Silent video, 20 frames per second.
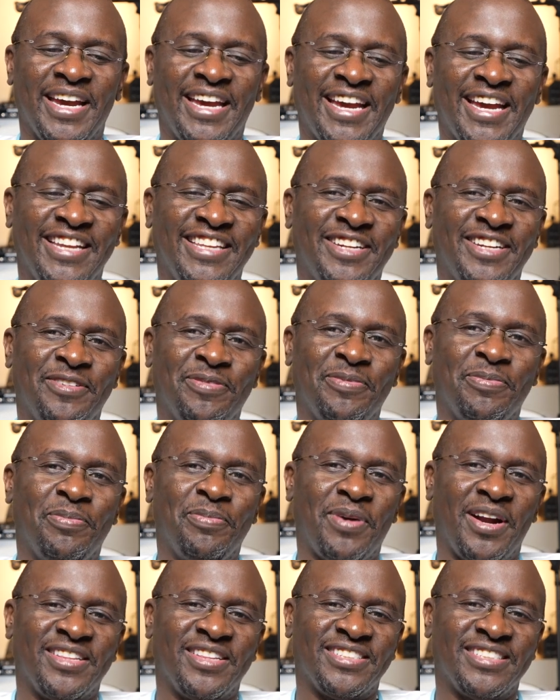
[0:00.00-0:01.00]
Kenyan
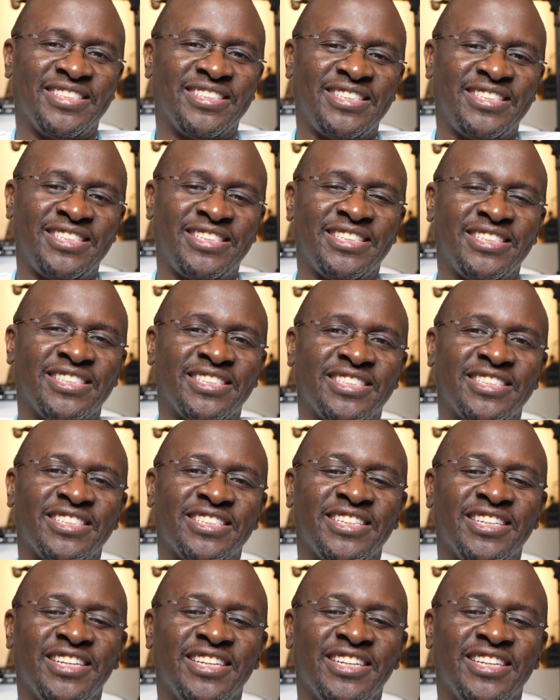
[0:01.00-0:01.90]
brothers and sisters